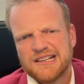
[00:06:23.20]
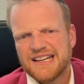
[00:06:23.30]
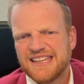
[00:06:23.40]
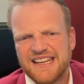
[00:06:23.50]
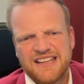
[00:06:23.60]

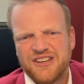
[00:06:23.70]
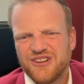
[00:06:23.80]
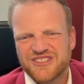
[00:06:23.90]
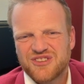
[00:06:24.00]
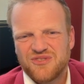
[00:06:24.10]
Again,
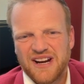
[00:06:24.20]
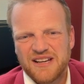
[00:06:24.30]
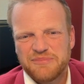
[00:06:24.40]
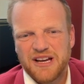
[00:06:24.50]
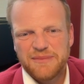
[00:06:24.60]
not
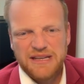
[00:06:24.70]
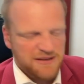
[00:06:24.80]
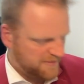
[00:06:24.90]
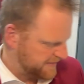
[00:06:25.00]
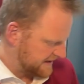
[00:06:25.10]
great by
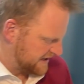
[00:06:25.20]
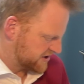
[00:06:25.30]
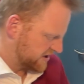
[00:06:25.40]
me, but that's